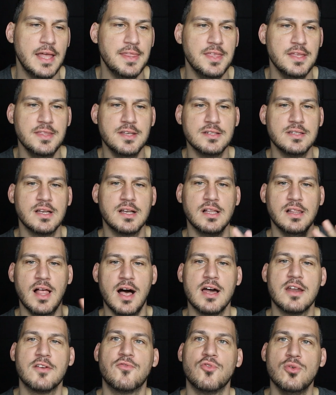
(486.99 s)
And then there's like a
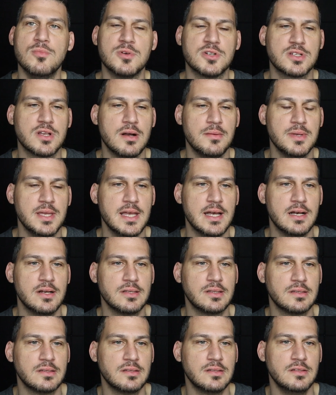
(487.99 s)
lot of rumors coming
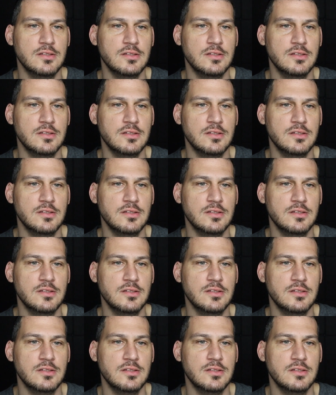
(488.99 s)
out.